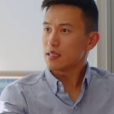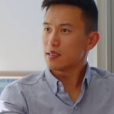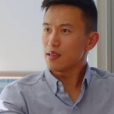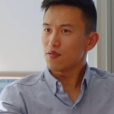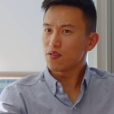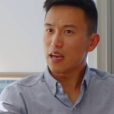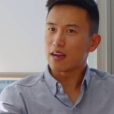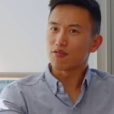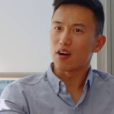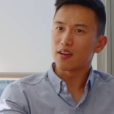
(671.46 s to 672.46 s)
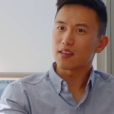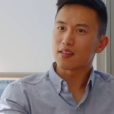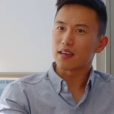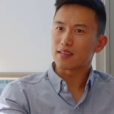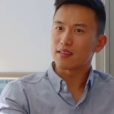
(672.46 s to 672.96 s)
Isn't it really ironic?
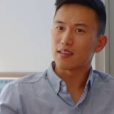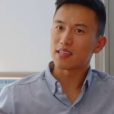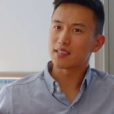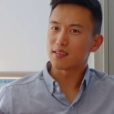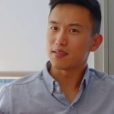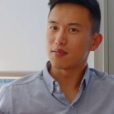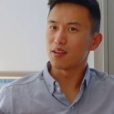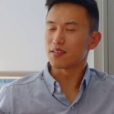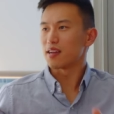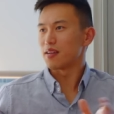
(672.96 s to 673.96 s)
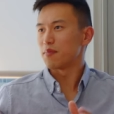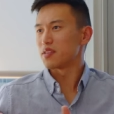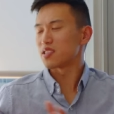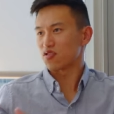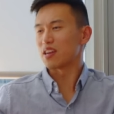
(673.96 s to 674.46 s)
Like, the less, not that
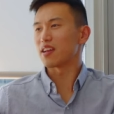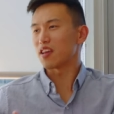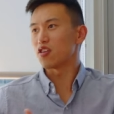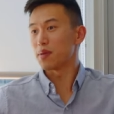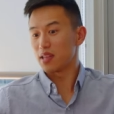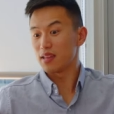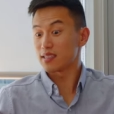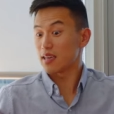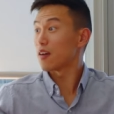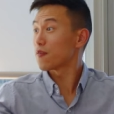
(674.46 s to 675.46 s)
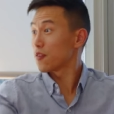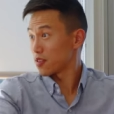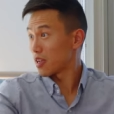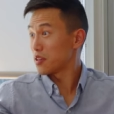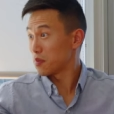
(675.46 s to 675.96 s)
I'm discrediting you, but less
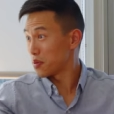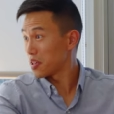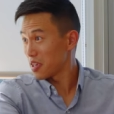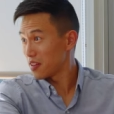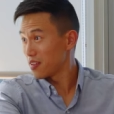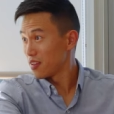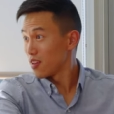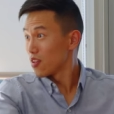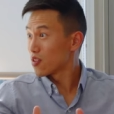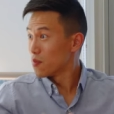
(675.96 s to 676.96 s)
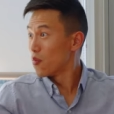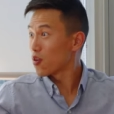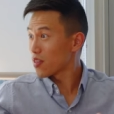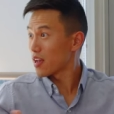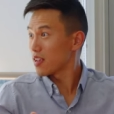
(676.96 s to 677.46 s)
effort that you put in, the
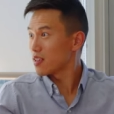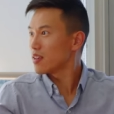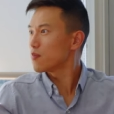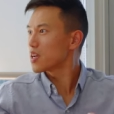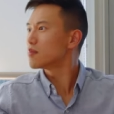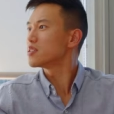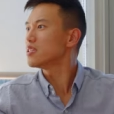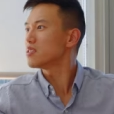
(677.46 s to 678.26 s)
more that it, it becomes